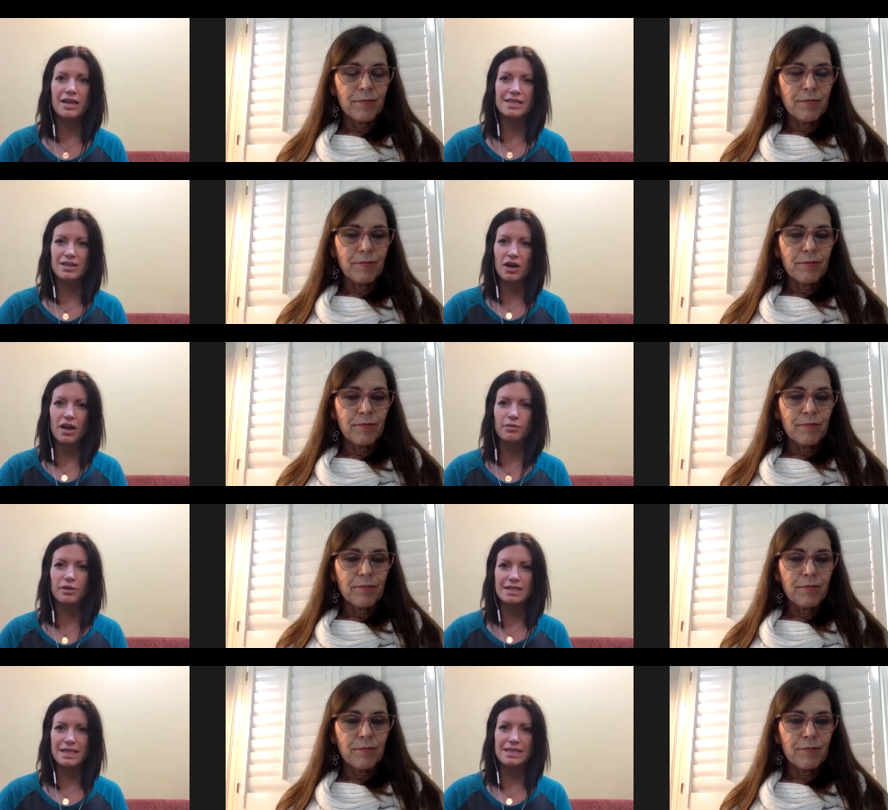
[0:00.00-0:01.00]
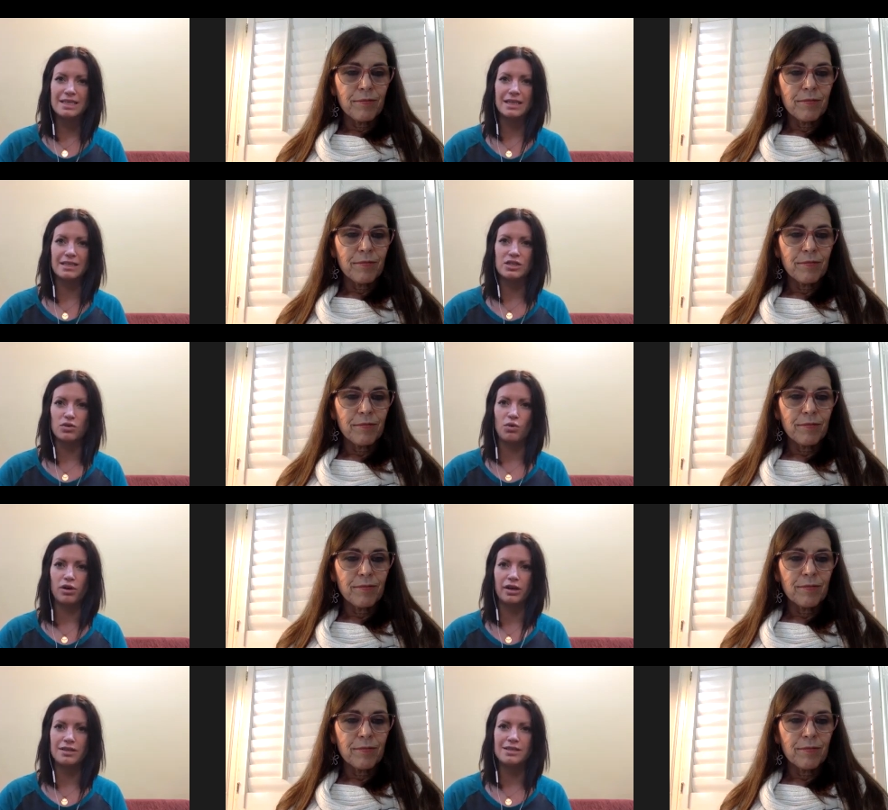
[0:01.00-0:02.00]
Speaker 1: there's not the resistance
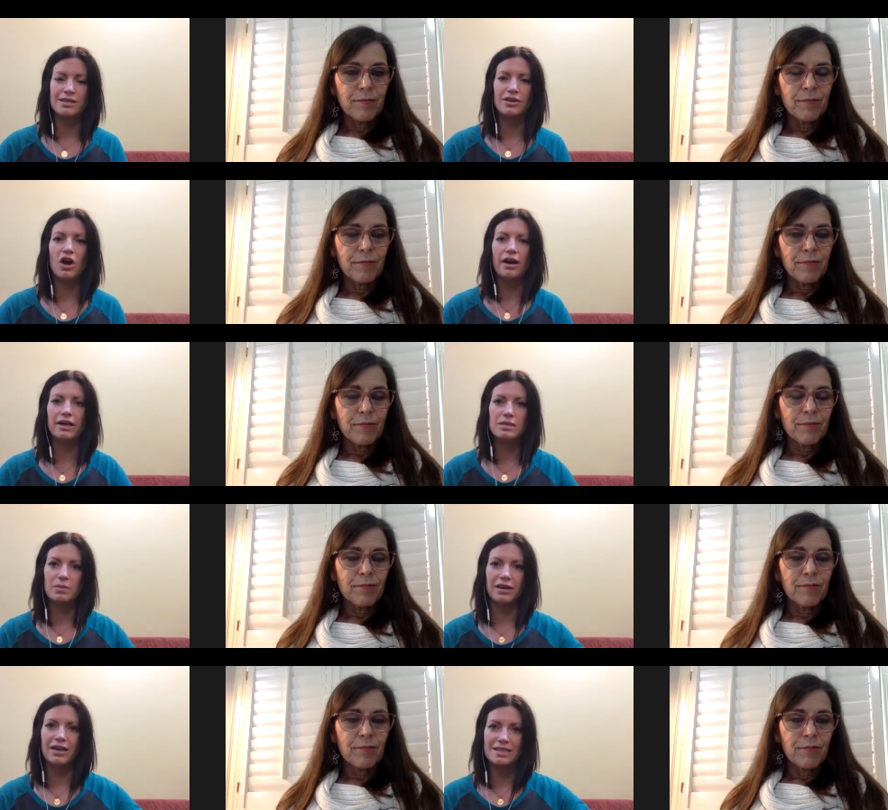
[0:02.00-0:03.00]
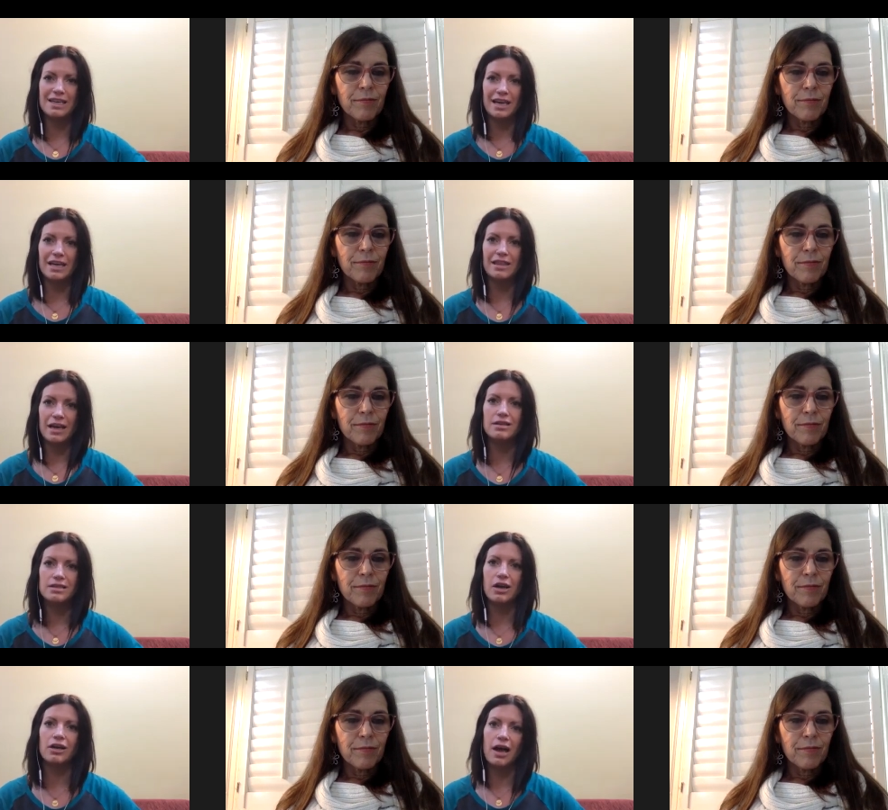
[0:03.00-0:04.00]
towards not experiencing anything else
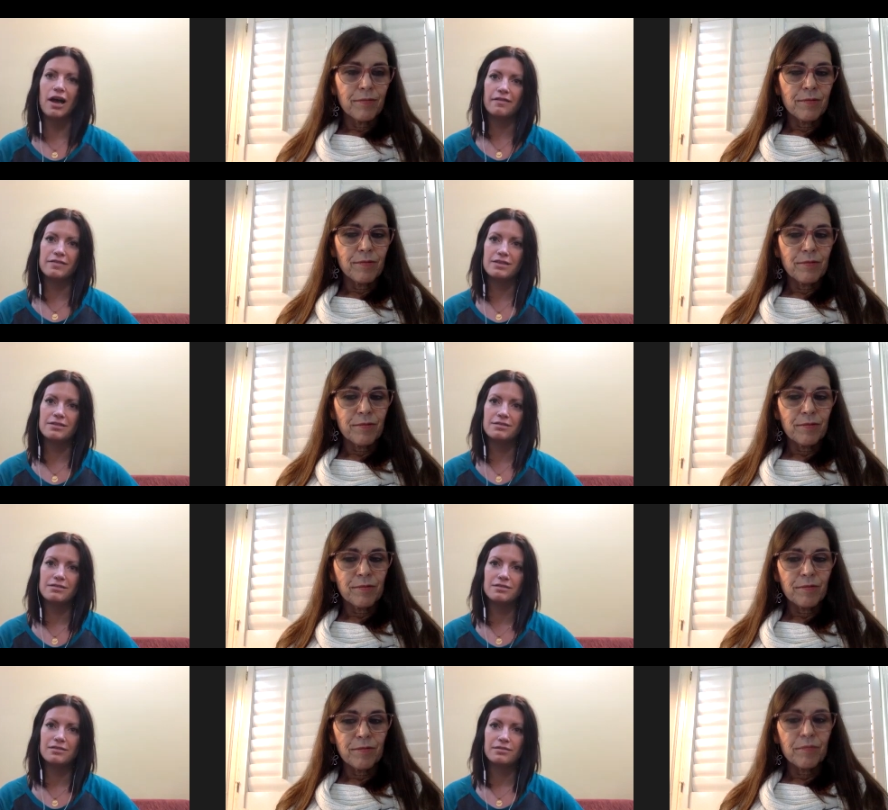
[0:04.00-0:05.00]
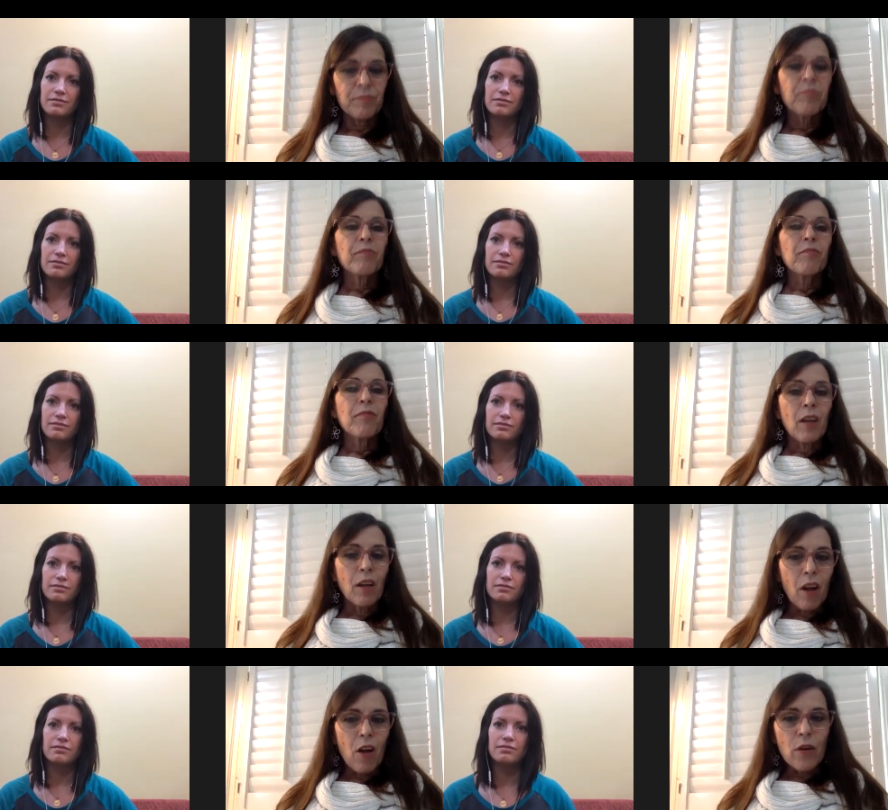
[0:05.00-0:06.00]
in our lives.
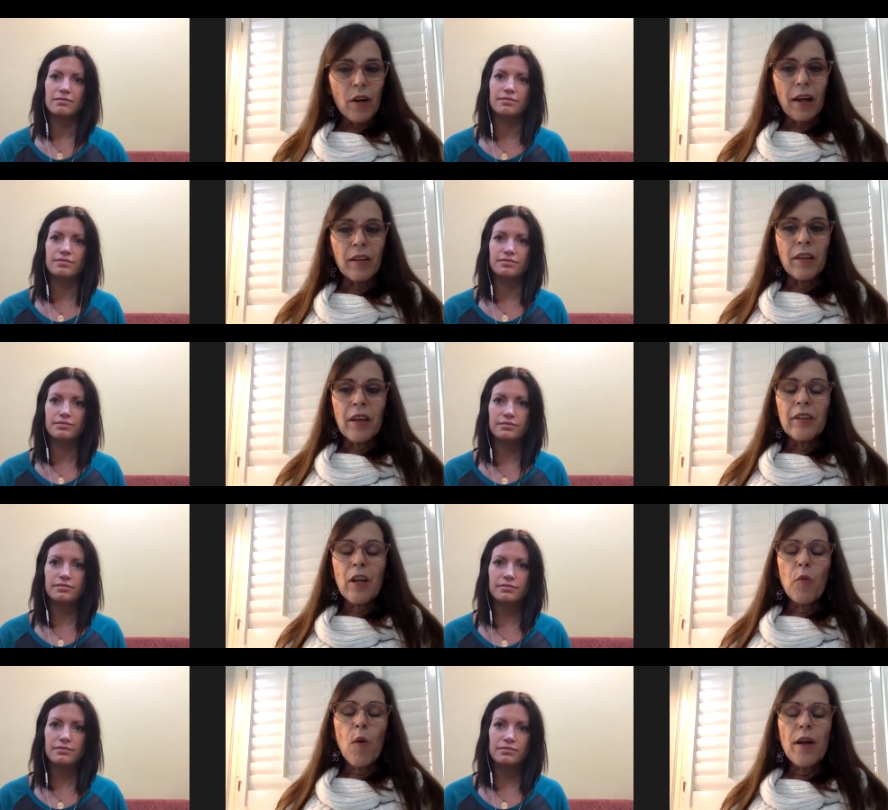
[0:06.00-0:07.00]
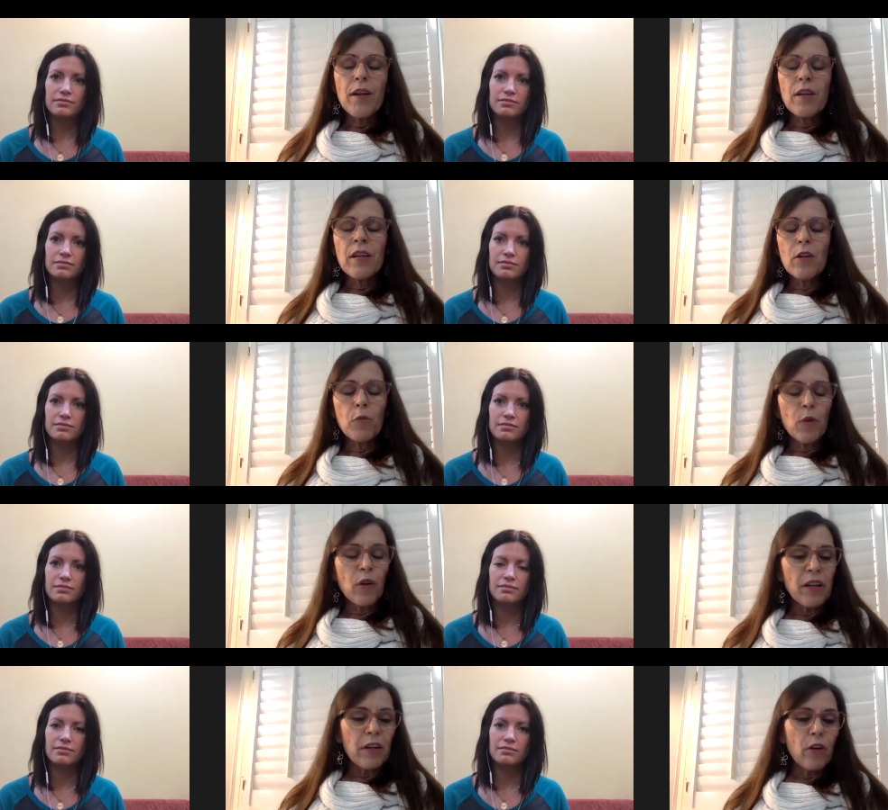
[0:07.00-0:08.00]
Speaker 2: Okay. Now, what here
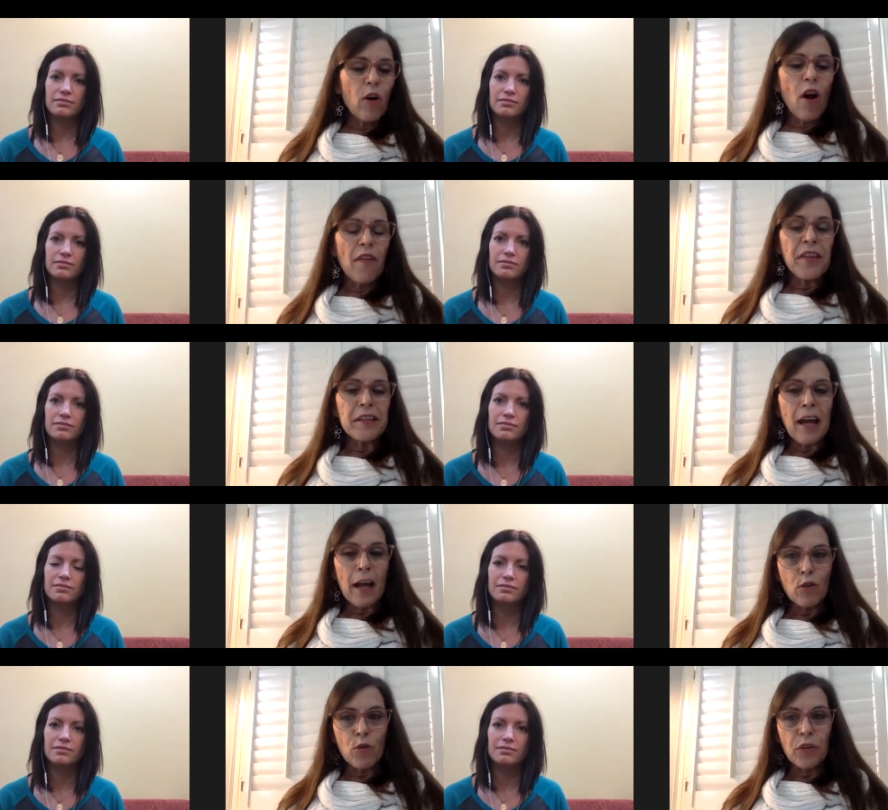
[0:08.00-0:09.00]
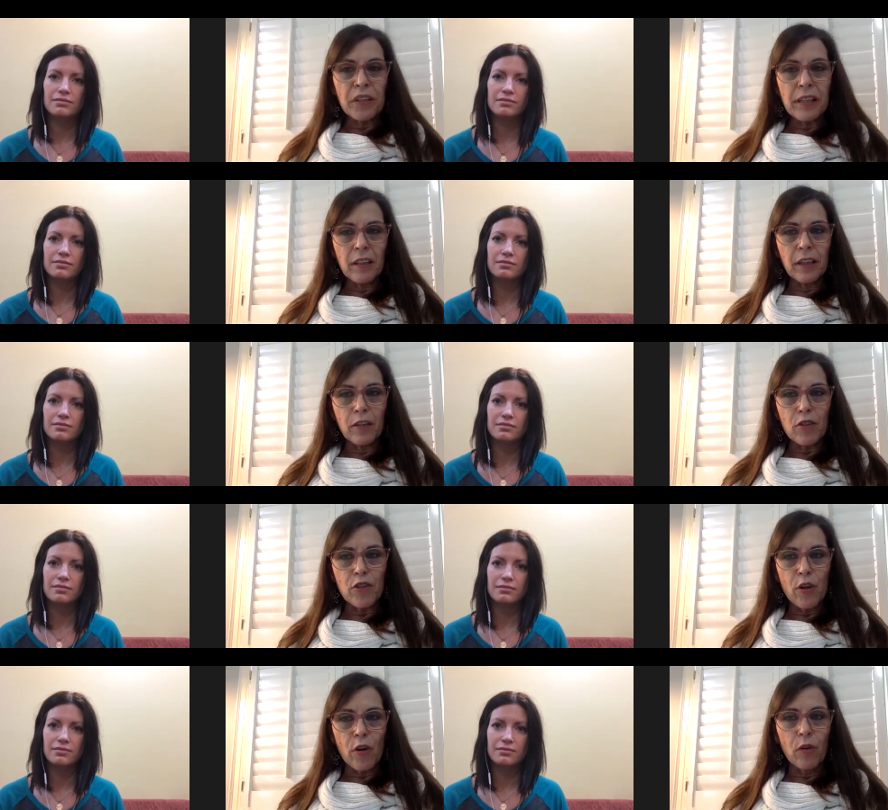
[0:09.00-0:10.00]
we're here on the Natural Healing
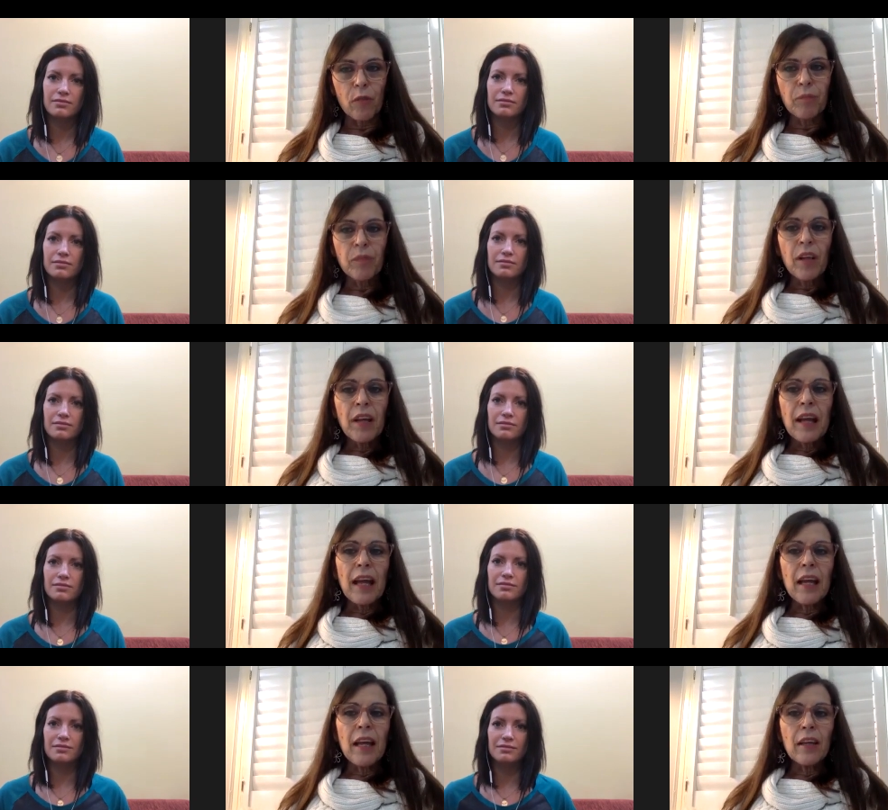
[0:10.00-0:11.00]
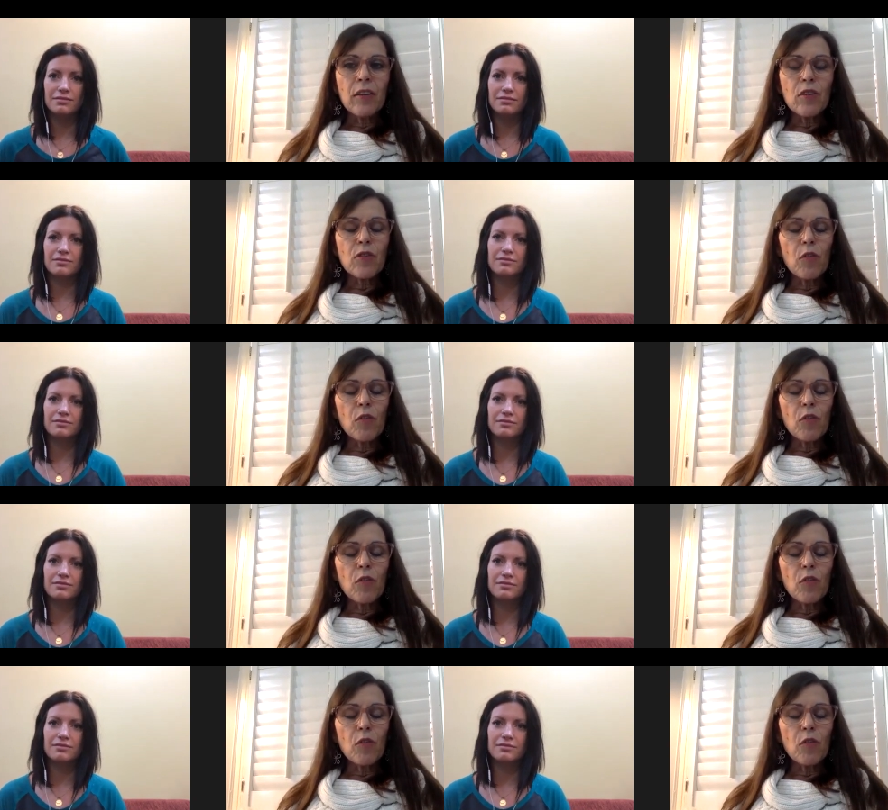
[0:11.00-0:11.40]
Show, and